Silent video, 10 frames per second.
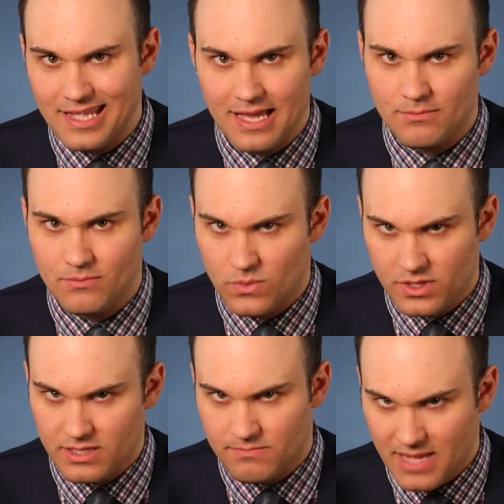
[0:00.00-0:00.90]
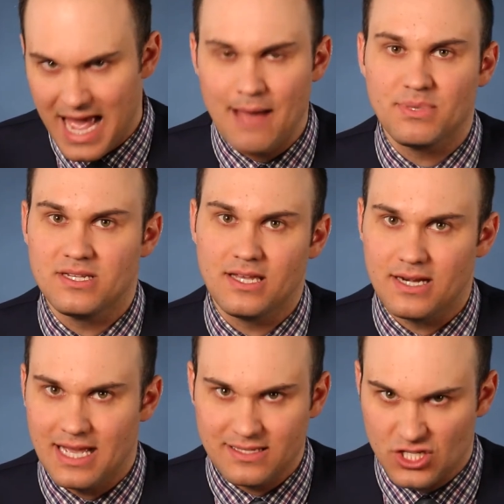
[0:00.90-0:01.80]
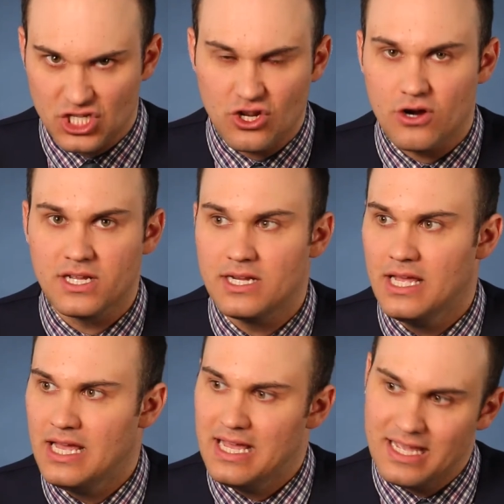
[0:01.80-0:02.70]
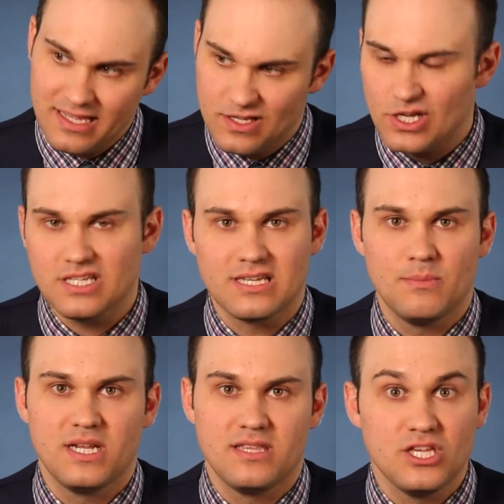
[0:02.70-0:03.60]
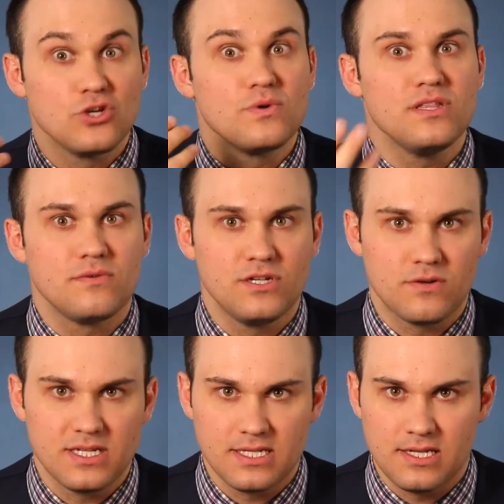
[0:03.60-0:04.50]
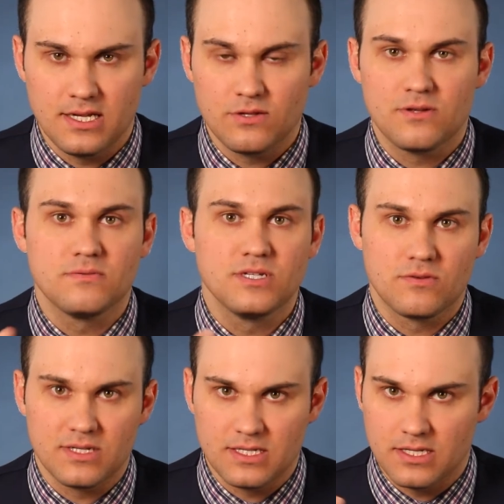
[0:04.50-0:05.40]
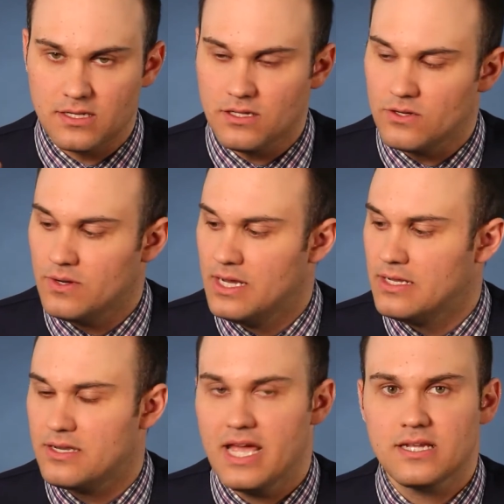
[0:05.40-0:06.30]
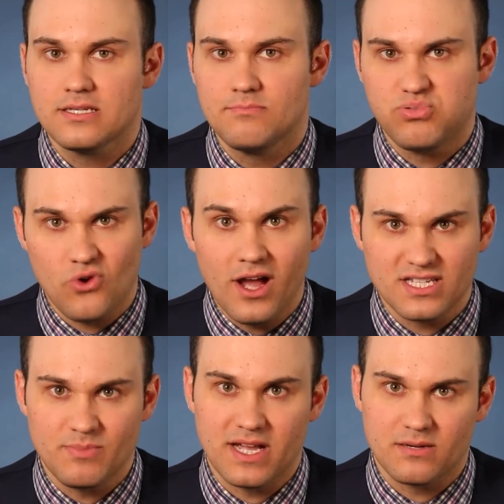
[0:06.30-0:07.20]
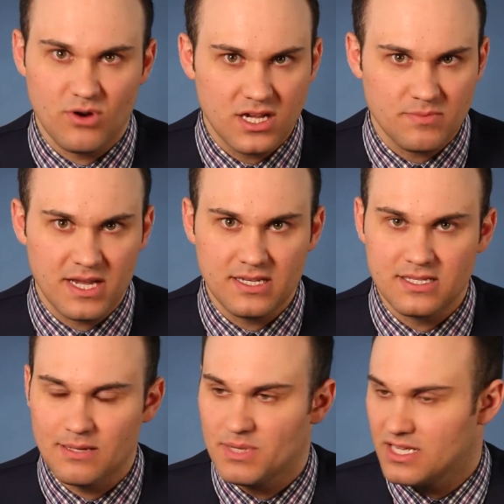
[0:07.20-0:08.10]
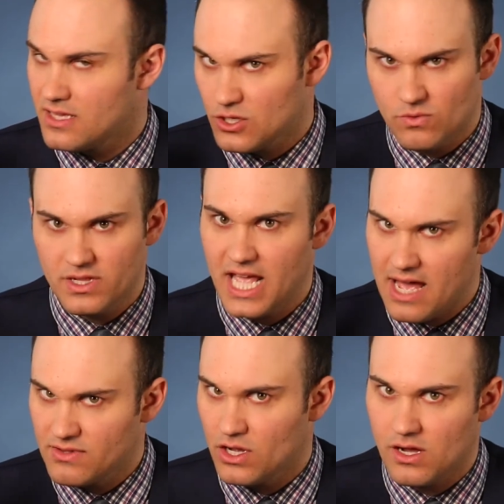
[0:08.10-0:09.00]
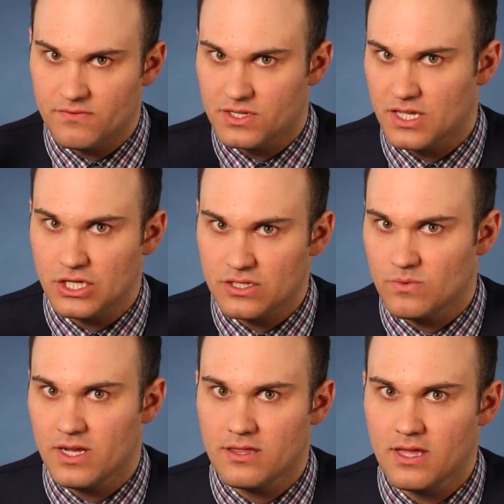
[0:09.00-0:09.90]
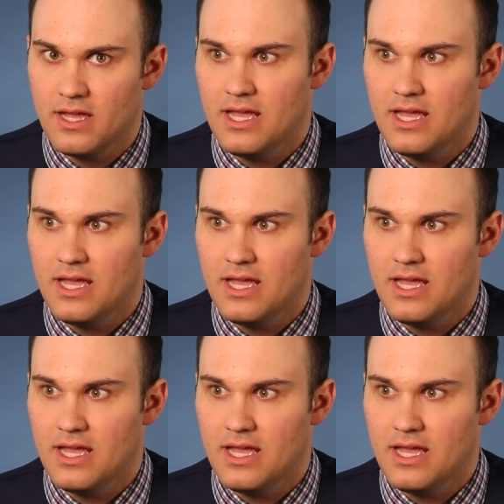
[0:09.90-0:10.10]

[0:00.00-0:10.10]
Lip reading: yet really happened yet. It hasn't started. It's just somebody that you're either interested in or they're interested in you. Next, prospect. Prospect is somebody that you're really having conversations with